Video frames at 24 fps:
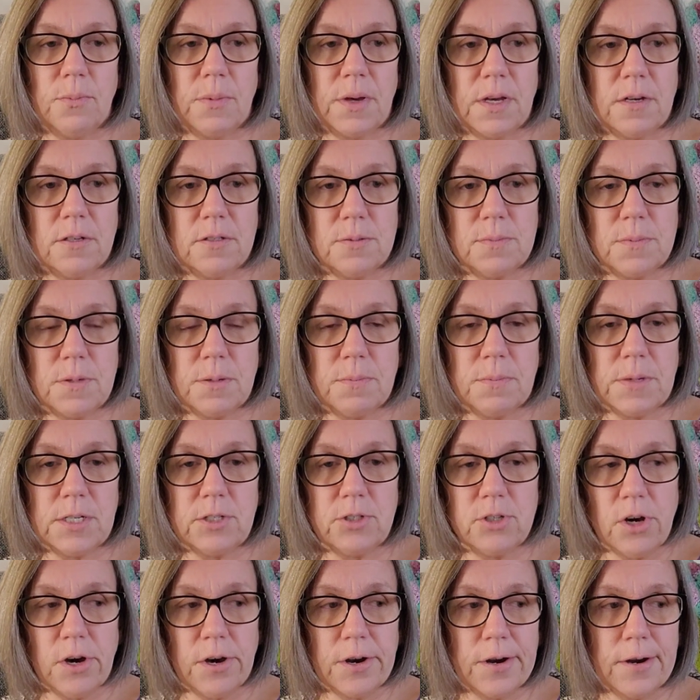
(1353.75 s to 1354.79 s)
my husband and my
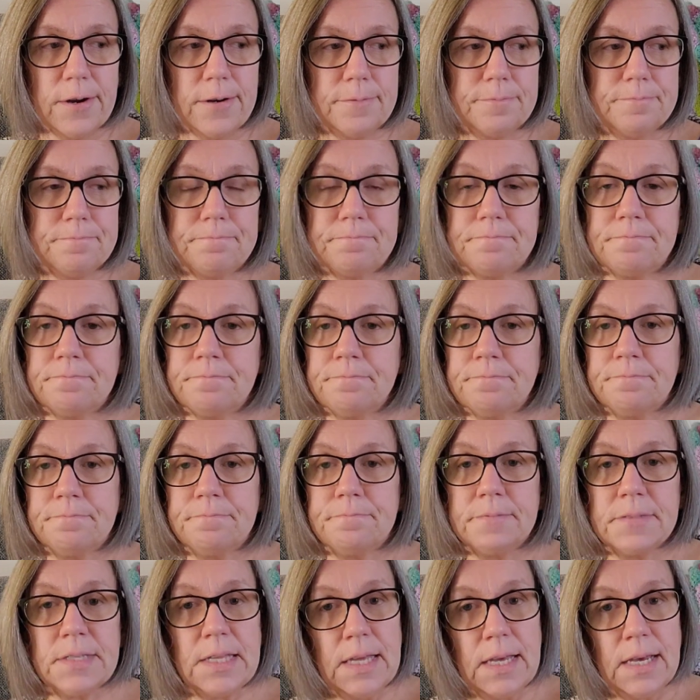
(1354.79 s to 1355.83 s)
daughter.
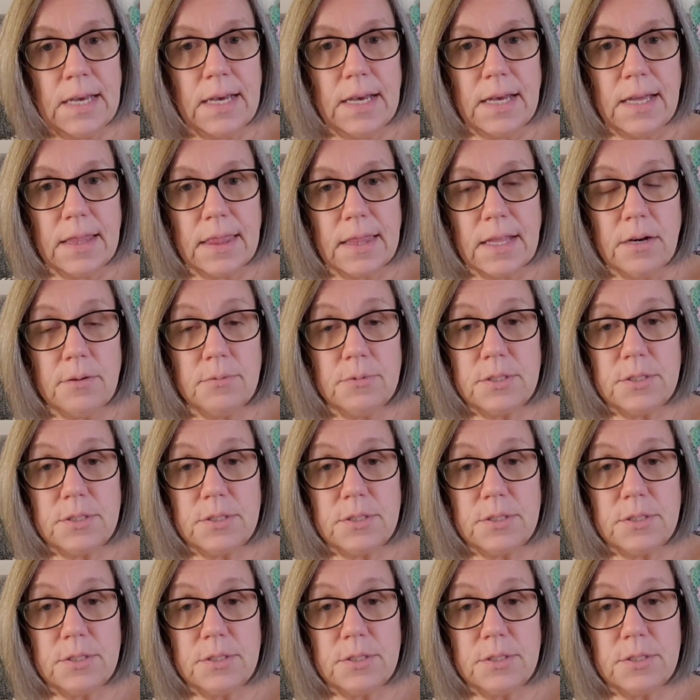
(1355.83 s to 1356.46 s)
That